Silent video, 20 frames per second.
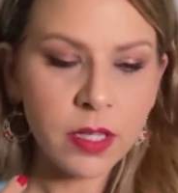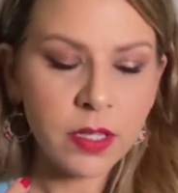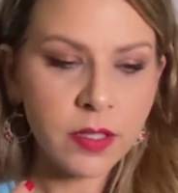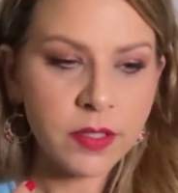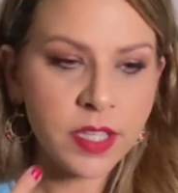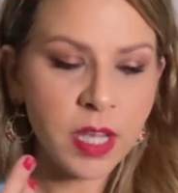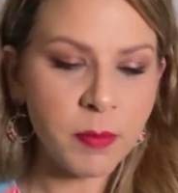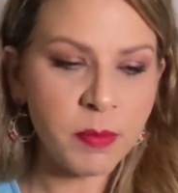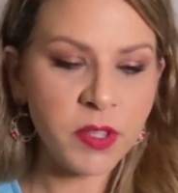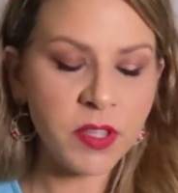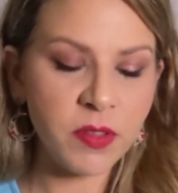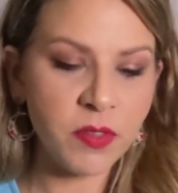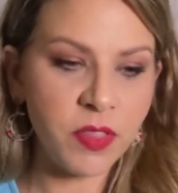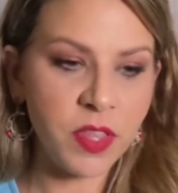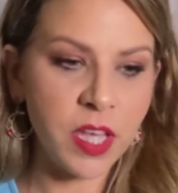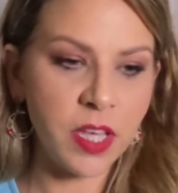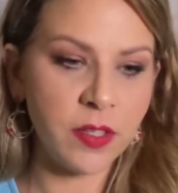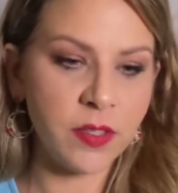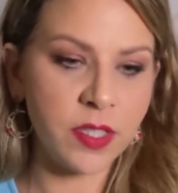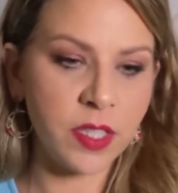some of the
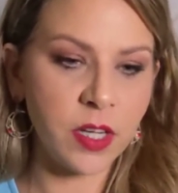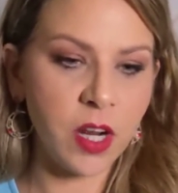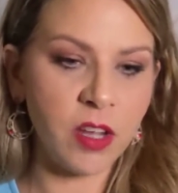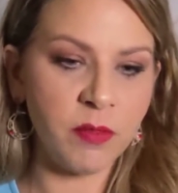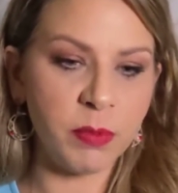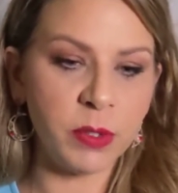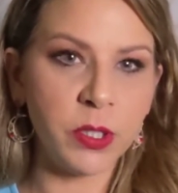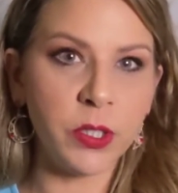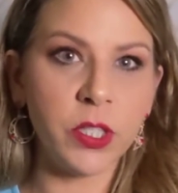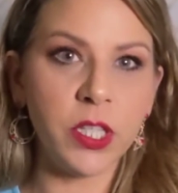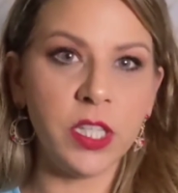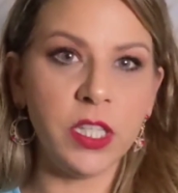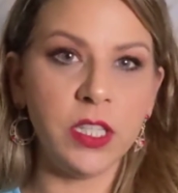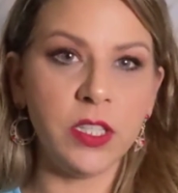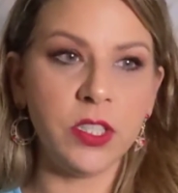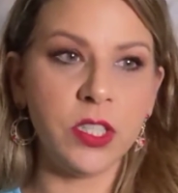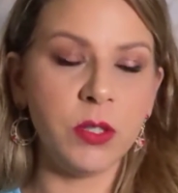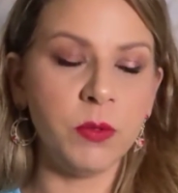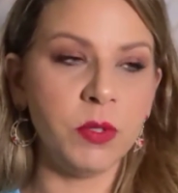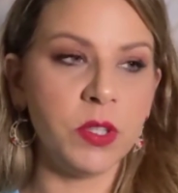things that I've been looking
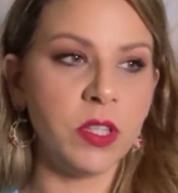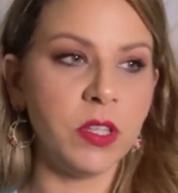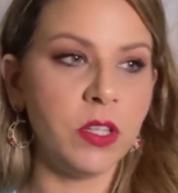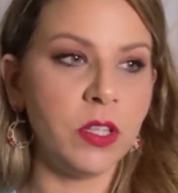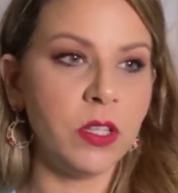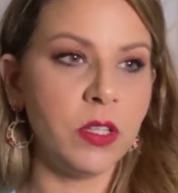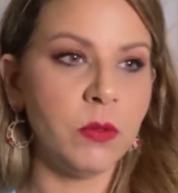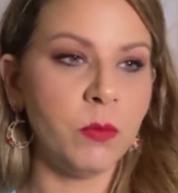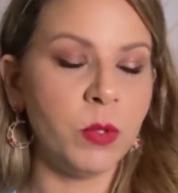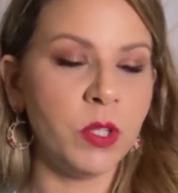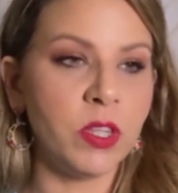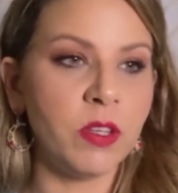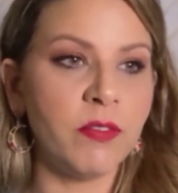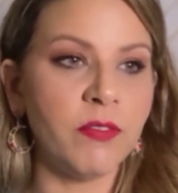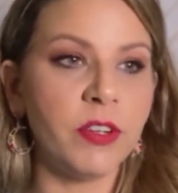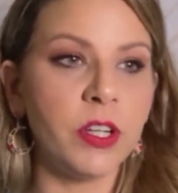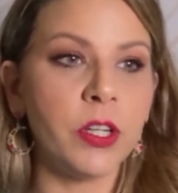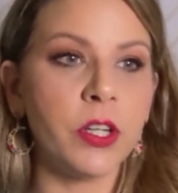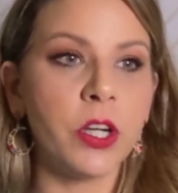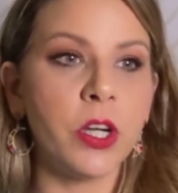into with the
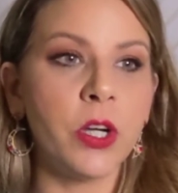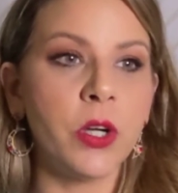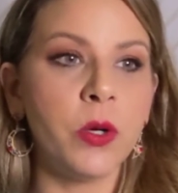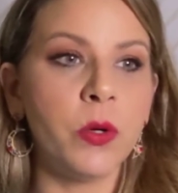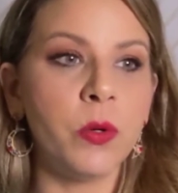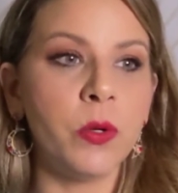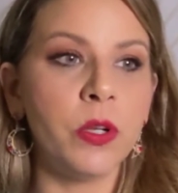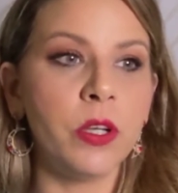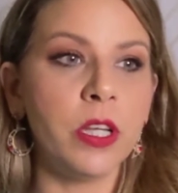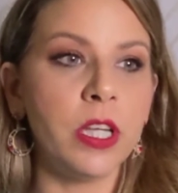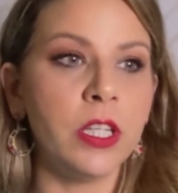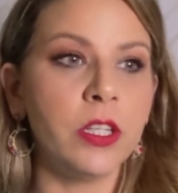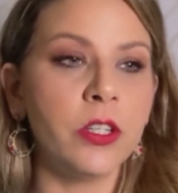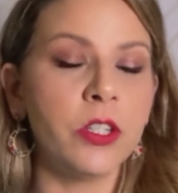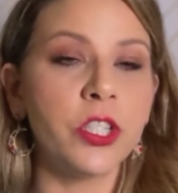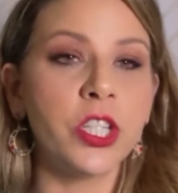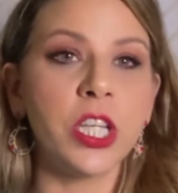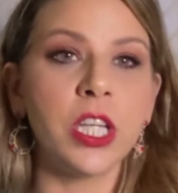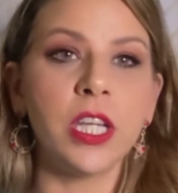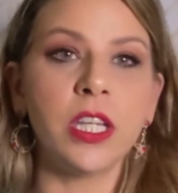Virgo
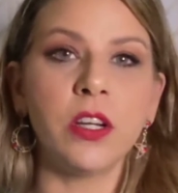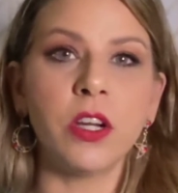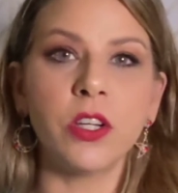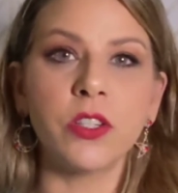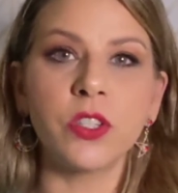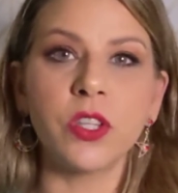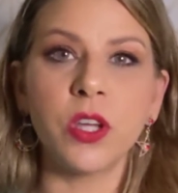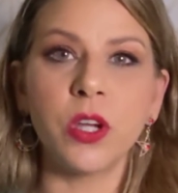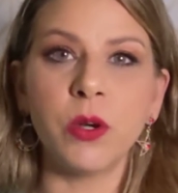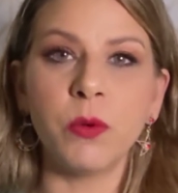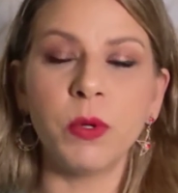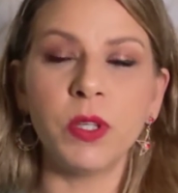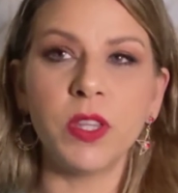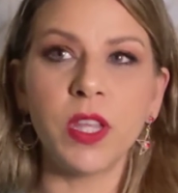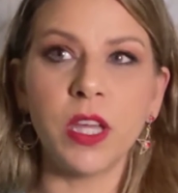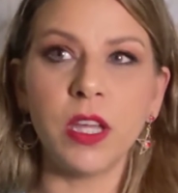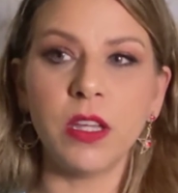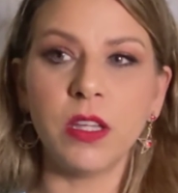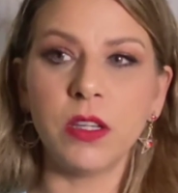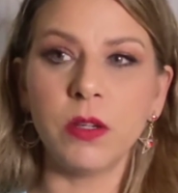energy, and also what
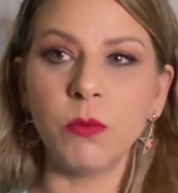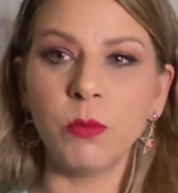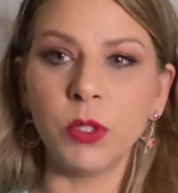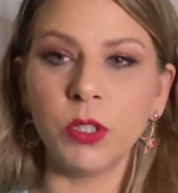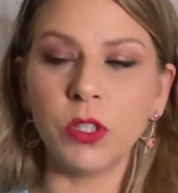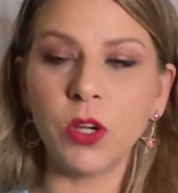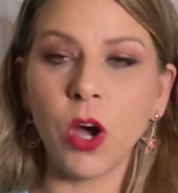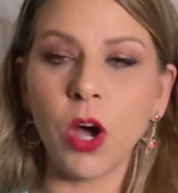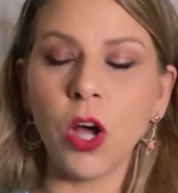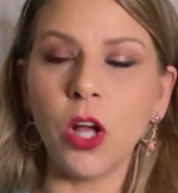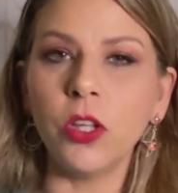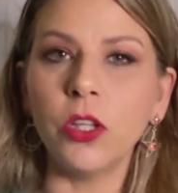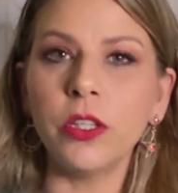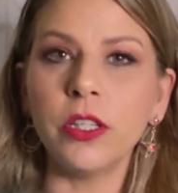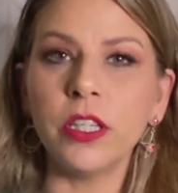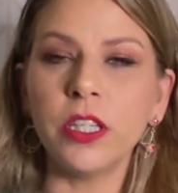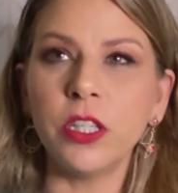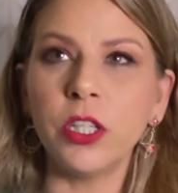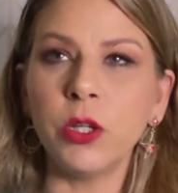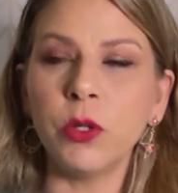they would call,
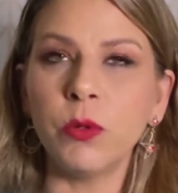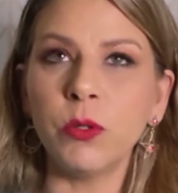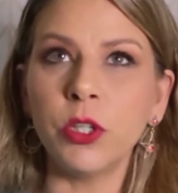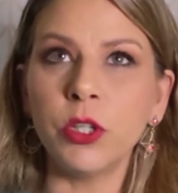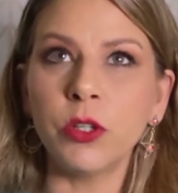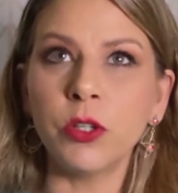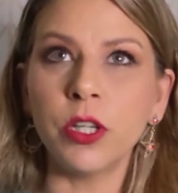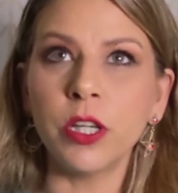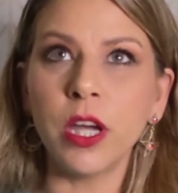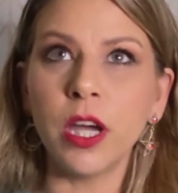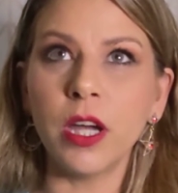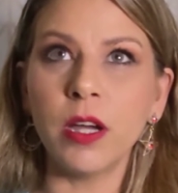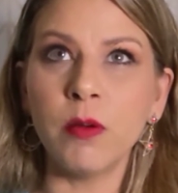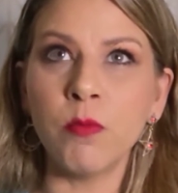you know, your